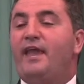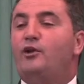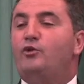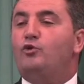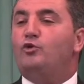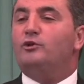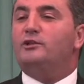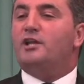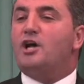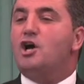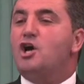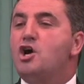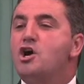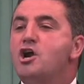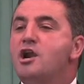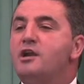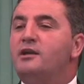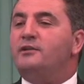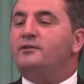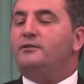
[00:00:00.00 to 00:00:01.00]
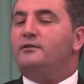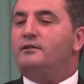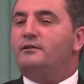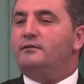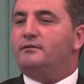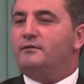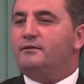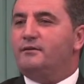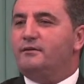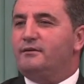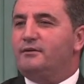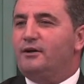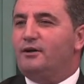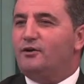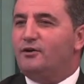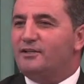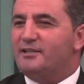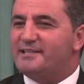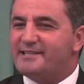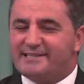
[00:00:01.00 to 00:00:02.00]
could earn
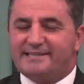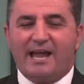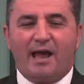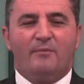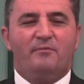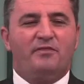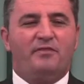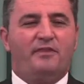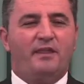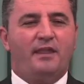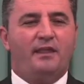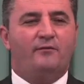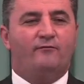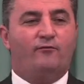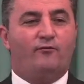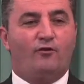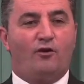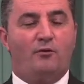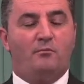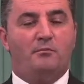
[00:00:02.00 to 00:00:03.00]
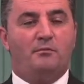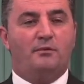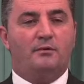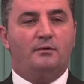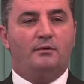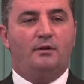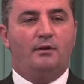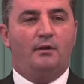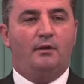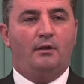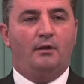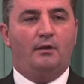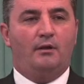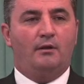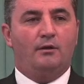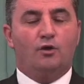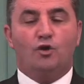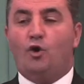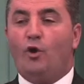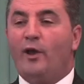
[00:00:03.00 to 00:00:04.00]
something from
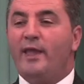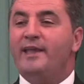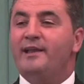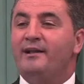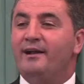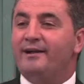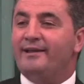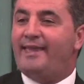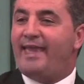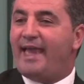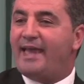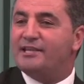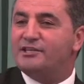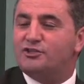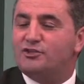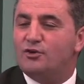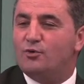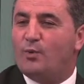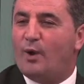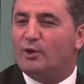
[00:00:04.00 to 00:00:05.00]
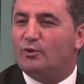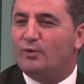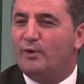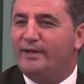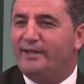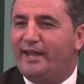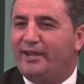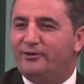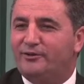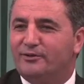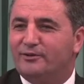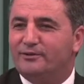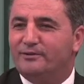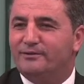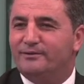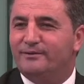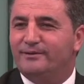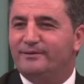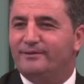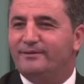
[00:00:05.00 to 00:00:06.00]
going against you, what will they do?
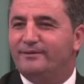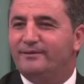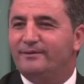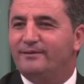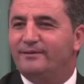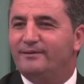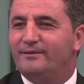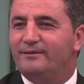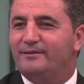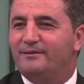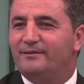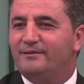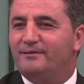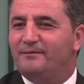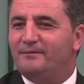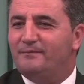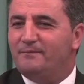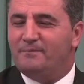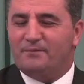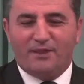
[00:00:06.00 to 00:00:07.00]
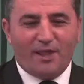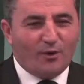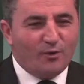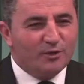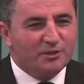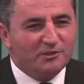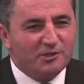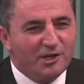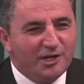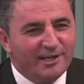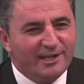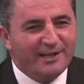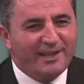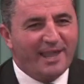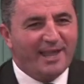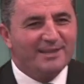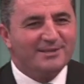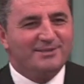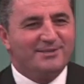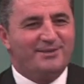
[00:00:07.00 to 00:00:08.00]
They will turn
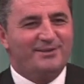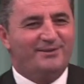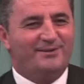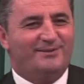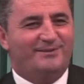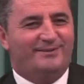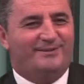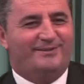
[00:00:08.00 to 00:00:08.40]
against you.